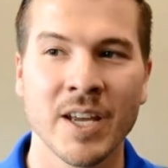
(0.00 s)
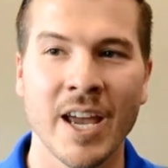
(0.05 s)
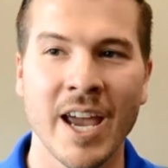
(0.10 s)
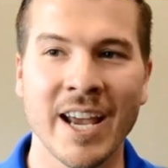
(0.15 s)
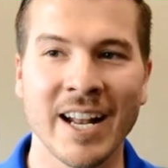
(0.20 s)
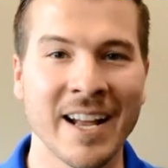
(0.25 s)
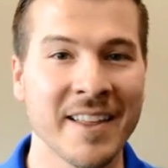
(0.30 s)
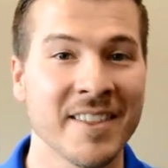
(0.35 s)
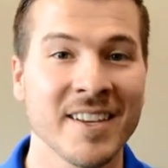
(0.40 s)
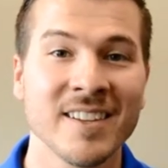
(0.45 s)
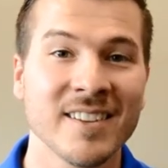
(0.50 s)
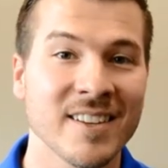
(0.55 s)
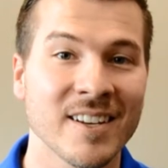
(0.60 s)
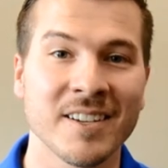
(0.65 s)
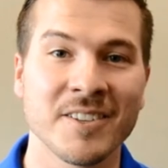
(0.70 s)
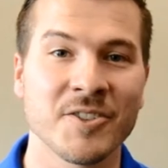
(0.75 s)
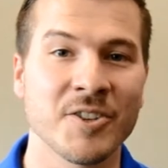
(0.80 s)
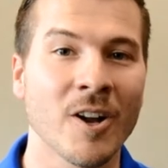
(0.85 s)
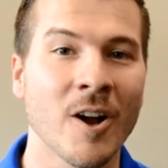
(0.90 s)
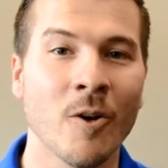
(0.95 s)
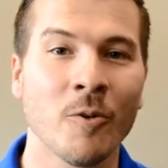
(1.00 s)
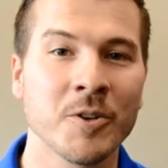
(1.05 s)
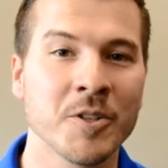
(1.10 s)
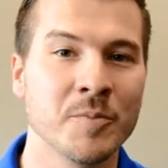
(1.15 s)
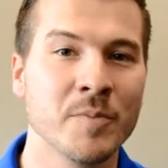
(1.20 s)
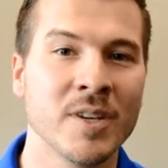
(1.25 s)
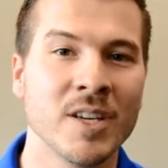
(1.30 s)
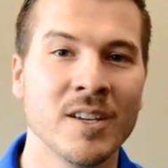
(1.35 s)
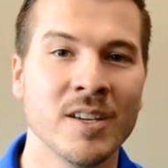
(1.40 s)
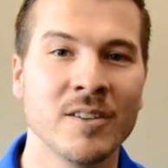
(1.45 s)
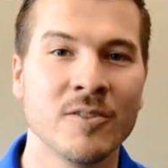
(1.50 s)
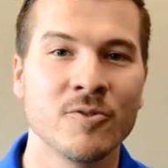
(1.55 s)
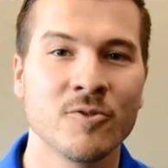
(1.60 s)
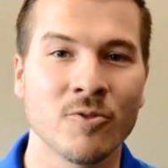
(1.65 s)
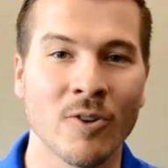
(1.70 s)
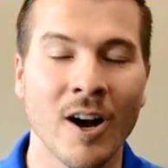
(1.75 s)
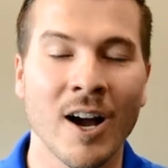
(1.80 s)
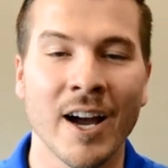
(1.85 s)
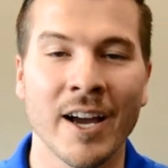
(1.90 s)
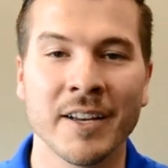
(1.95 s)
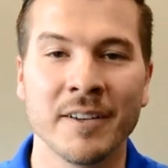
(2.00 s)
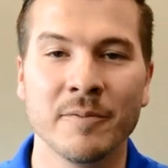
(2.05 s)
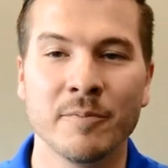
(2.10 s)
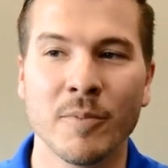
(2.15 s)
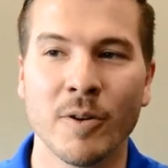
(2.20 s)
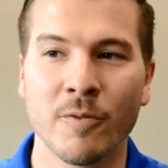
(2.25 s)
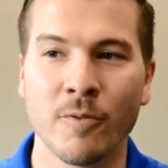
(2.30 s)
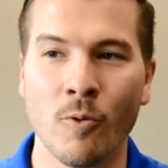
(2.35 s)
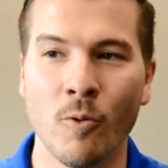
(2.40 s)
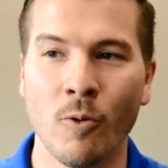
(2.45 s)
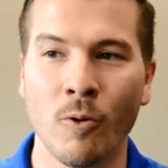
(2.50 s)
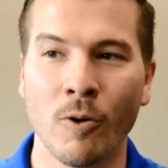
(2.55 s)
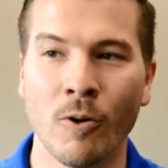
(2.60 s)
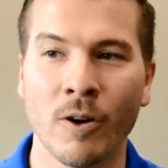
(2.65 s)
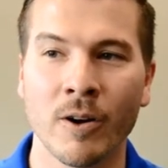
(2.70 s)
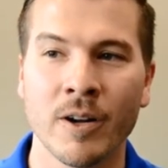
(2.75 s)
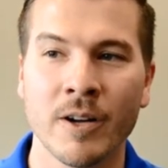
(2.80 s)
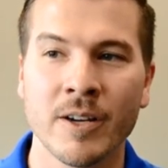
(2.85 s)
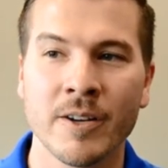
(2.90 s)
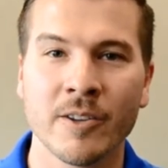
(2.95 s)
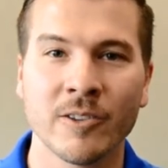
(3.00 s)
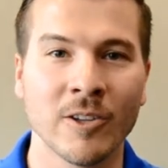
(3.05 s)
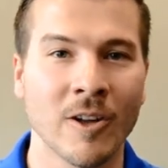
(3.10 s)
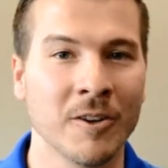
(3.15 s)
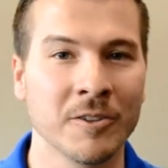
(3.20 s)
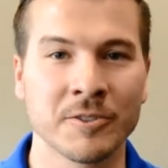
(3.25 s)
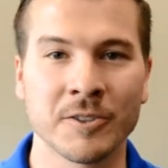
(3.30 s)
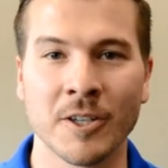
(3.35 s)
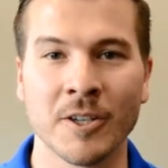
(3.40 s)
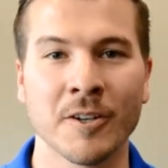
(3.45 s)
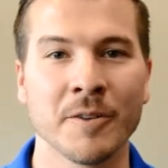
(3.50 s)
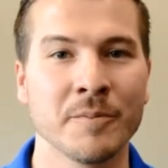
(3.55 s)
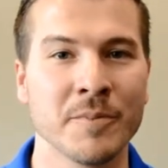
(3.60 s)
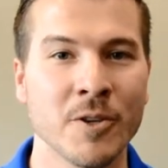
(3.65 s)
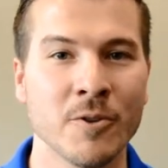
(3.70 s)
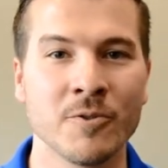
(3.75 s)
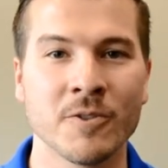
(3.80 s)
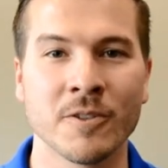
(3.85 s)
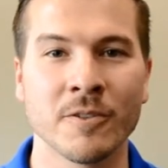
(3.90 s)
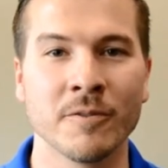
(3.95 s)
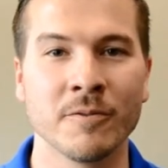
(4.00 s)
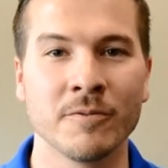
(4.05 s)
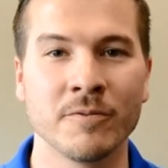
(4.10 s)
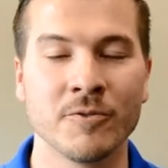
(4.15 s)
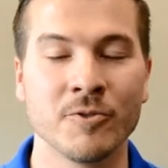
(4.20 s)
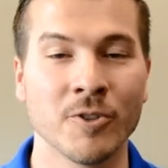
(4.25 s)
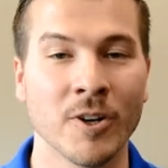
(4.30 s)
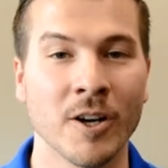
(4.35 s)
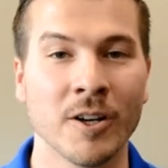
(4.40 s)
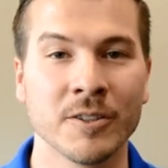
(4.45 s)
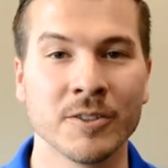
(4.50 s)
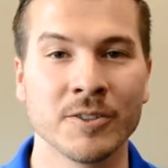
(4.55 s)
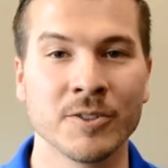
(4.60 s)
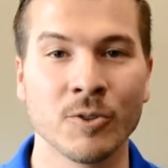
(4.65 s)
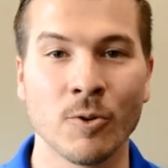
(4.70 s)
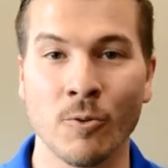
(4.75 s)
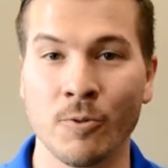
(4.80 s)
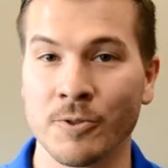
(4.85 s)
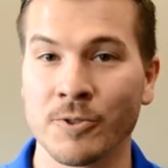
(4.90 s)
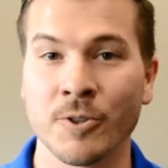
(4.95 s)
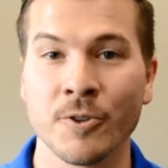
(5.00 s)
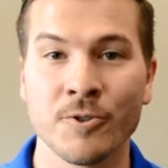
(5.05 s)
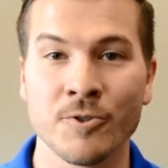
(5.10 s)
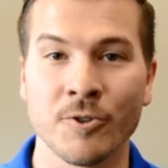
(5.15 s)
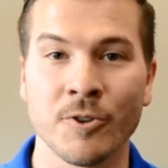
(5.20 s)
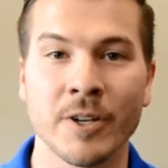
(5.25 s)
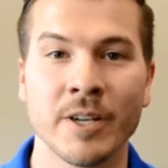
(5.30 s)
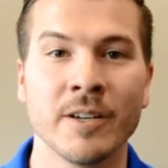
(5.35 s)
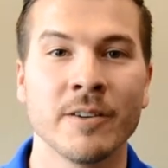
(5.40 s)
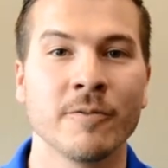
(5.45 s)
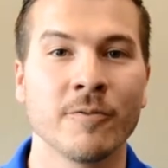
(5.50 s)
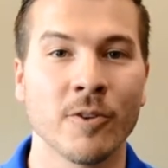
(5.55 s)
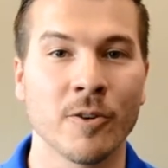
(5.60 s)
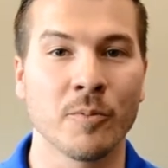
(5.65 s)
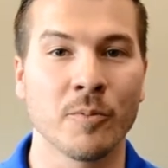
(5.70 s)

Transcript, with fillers: And I think that it should always be tried before long-term use of drugs or surgery for a